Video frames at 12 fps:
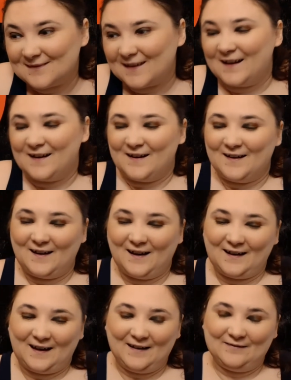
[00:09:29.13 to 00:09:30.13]

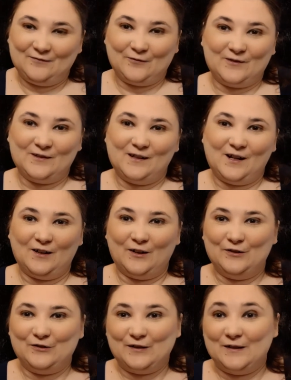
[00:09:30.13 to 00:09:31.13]
can't afford
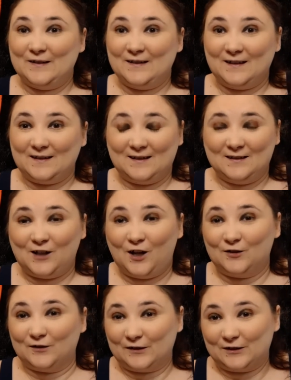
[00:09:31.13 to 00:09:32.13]

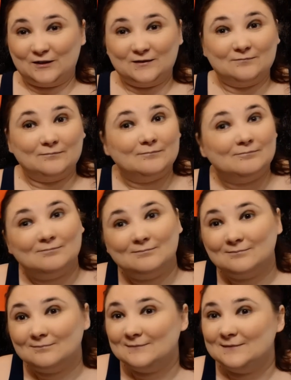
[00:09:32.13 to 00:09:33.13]
$160.
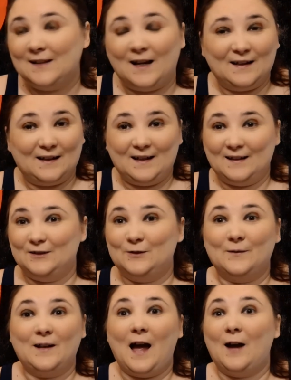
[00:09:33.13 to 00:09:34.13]
I can't do
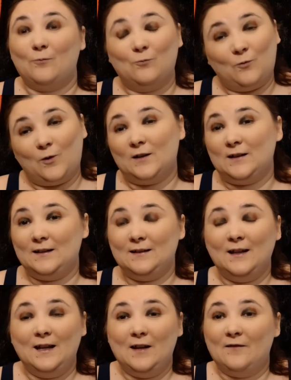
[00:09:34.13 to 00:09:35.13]
it. I want it
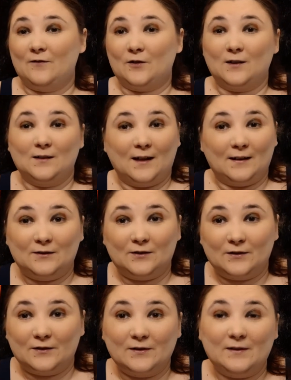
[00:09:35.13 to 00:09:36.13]
for
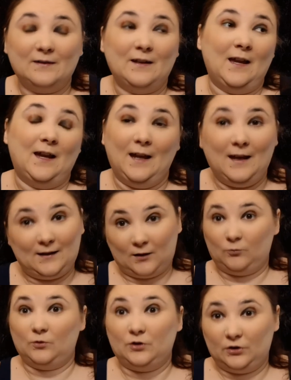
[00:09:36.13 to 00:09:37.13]
collectors, and I
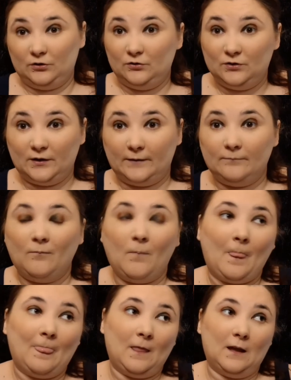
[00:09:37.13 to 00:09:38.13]
want to use it.
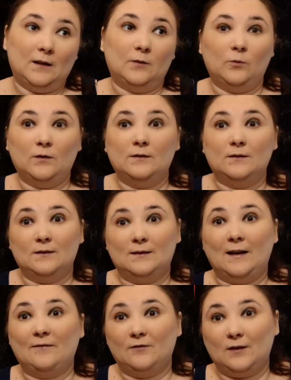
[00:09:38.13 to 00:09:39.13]
And I want
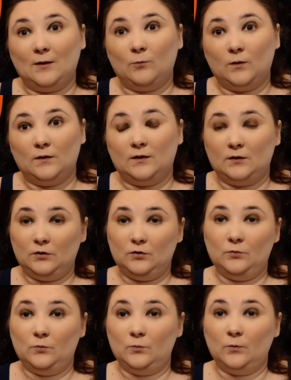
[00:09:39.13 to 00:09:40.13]
the
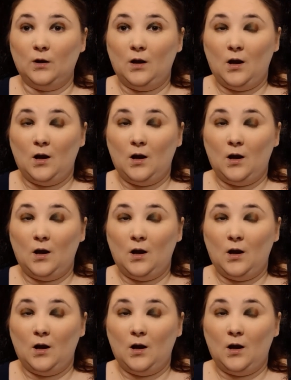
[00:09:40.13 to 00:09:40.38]
new